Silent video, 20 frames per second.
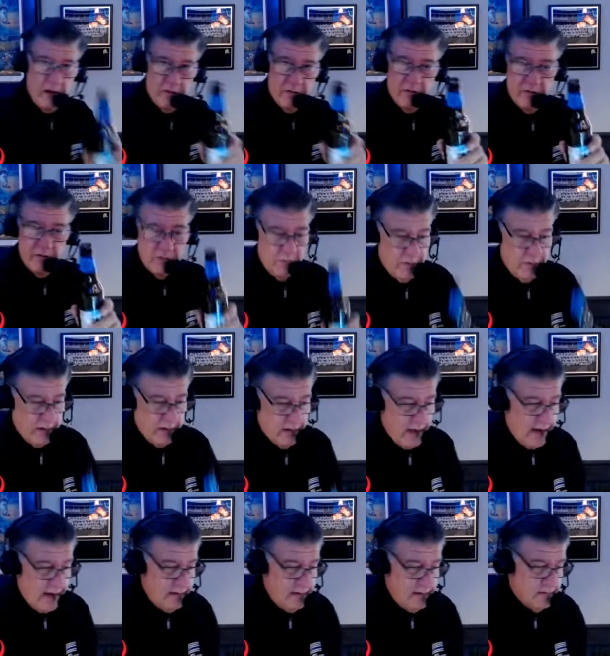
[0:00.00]
friends at Bud
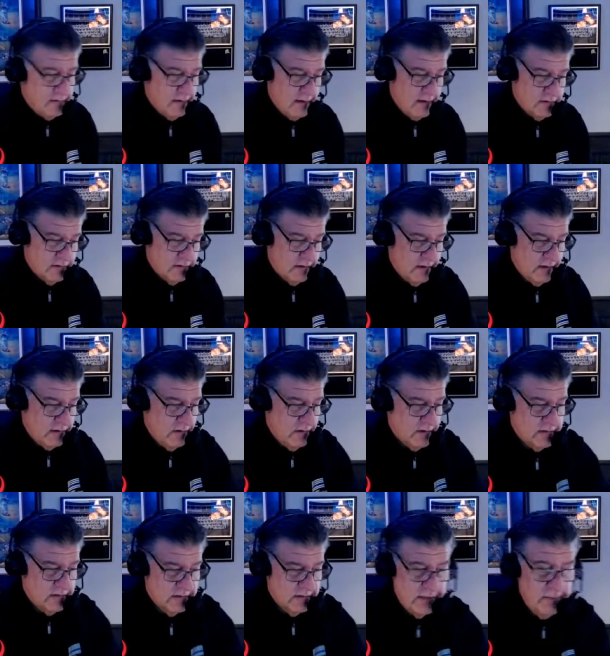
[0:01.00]
Light, as you can
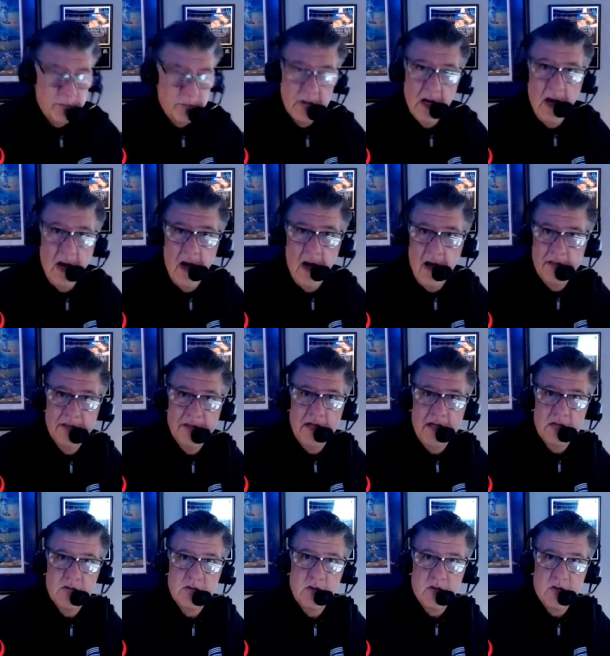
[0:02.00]
see,
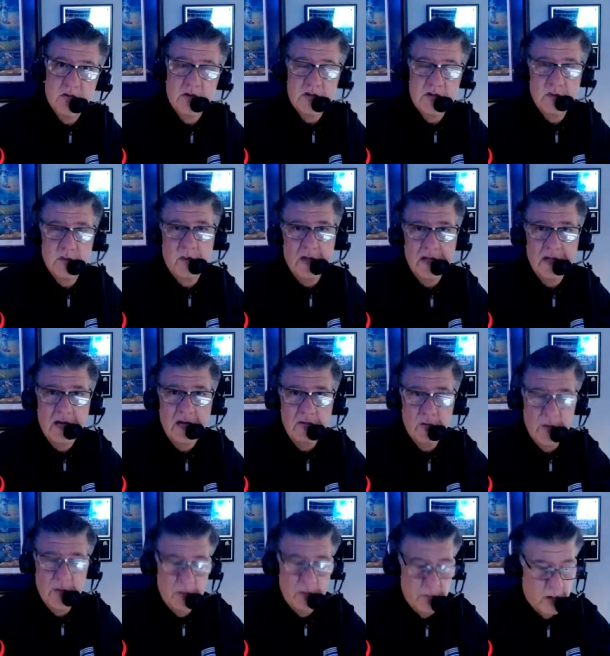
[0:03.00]
thanks to our friends at Bud Light
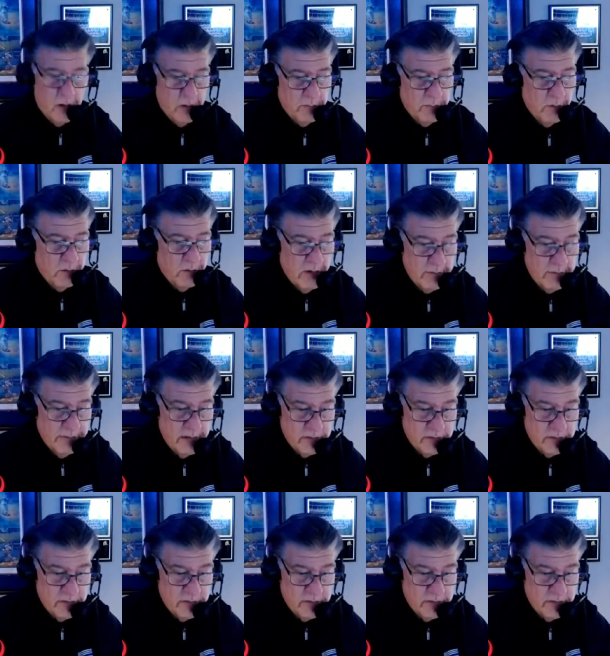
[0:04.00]
for being a part of the program.